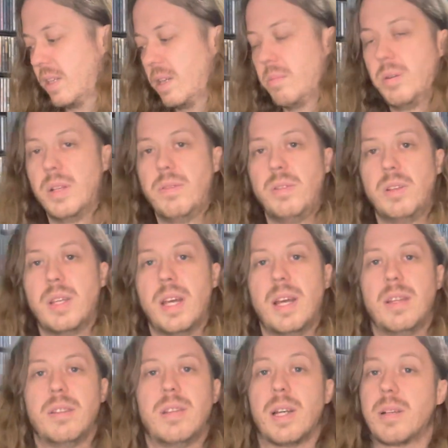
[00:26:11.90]
But if you
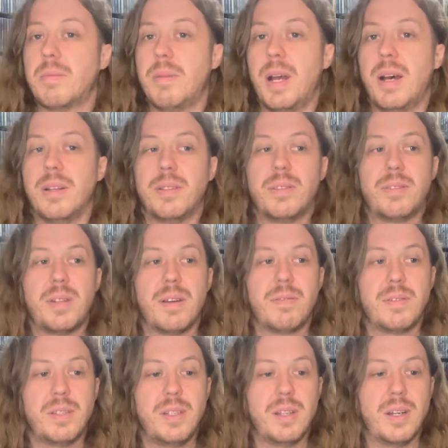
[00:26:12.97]
can, check them out. It's
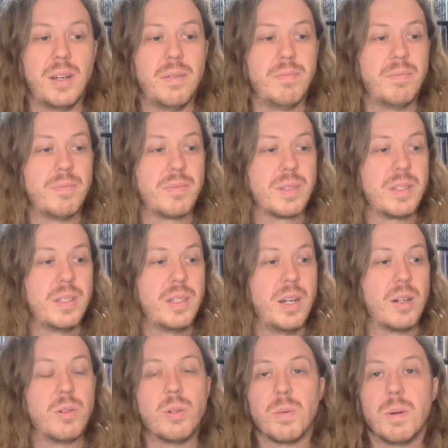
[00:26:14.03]
definitely um, a
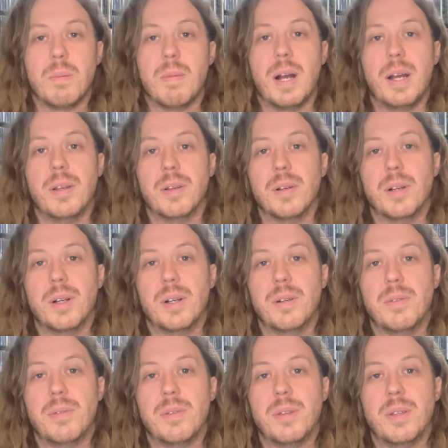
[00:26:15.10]
cool reminder
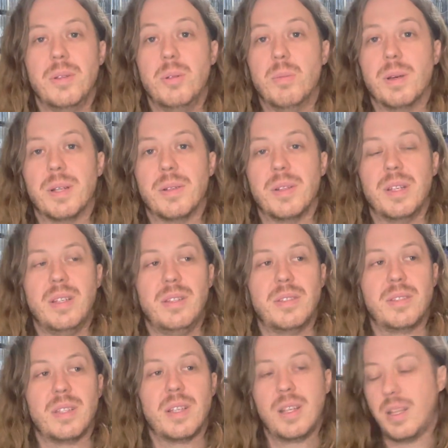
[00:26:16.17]
of the nu metal
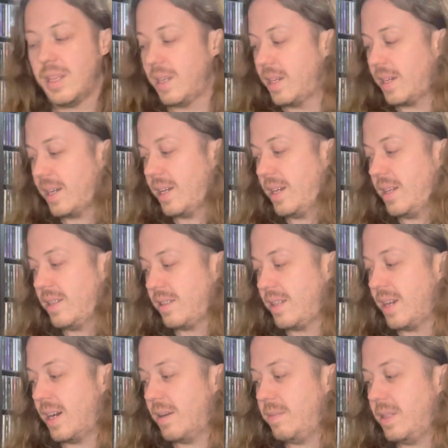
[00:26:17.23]
days. And
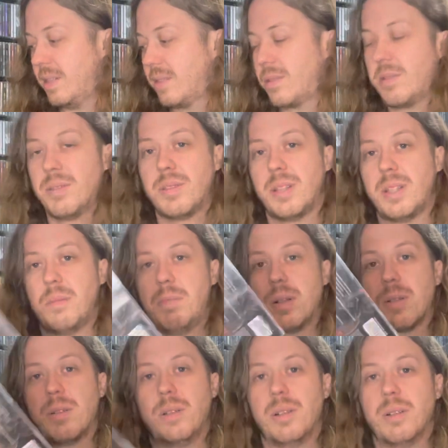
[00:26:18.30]
yeah, I mean, the songs that they
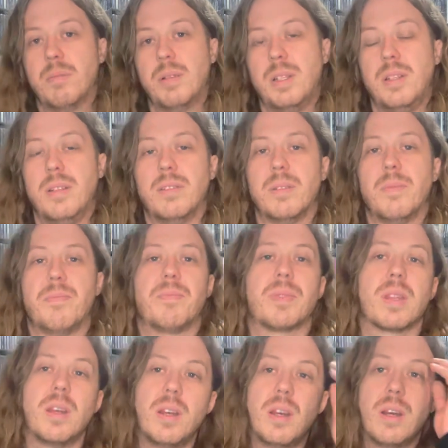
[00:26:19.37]
picked on here are pretty decent.
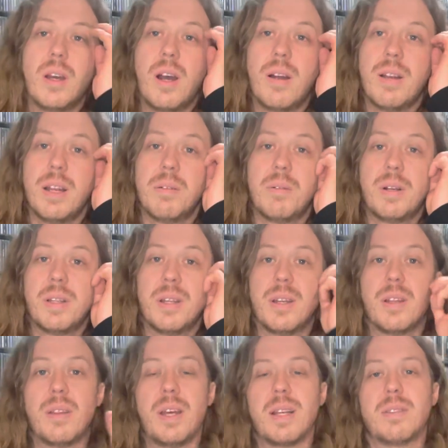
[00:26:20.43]
All right, everyone.
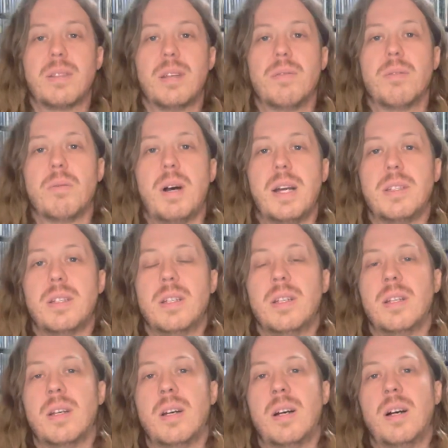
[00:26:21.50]
Thanks again for
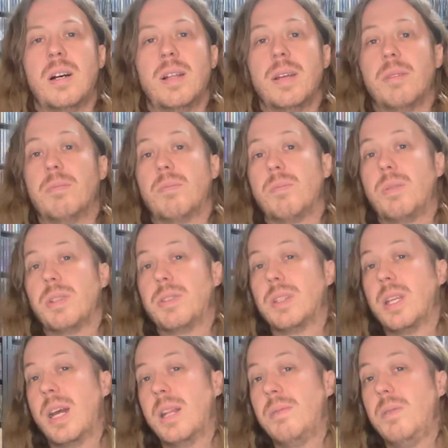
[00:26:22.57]
watching. Uh, like, once
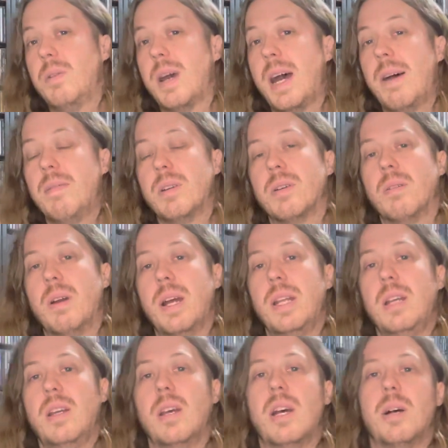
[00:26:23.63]
again, if you haven't
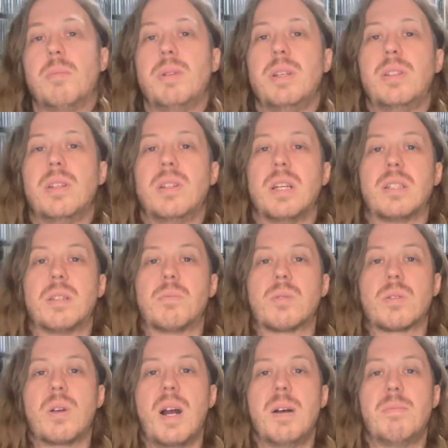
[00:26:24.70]
already, please hit that
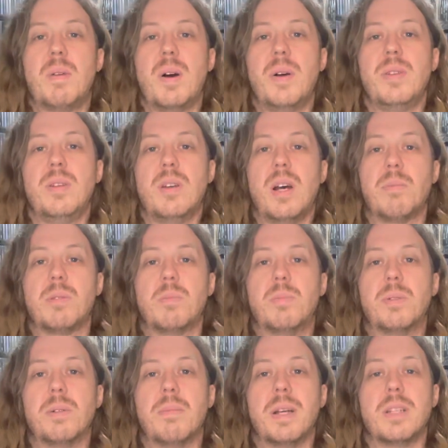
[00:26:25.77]
subscribe button. You help
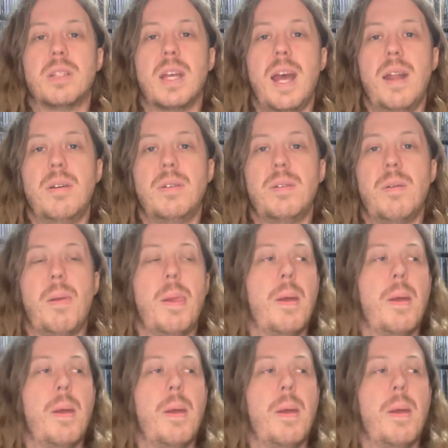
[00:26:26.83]
support my channel.